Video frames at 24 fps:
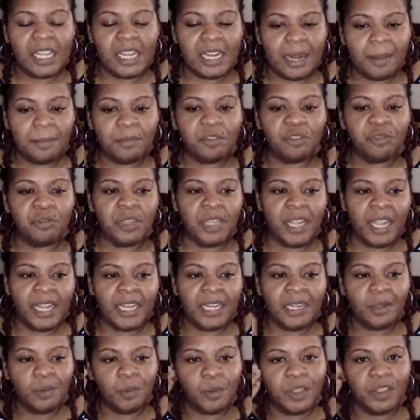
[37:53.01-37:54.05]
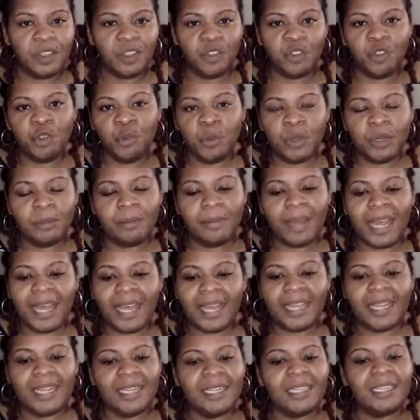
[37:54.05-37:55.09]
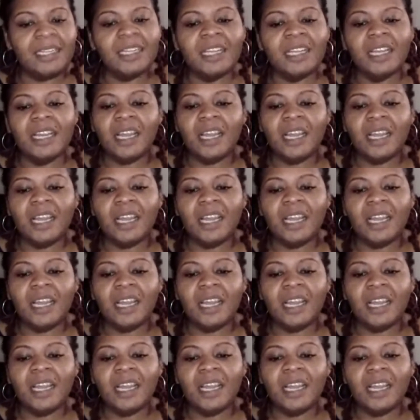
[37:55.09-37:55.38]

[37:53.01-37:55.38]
and I'm creating with you in mind.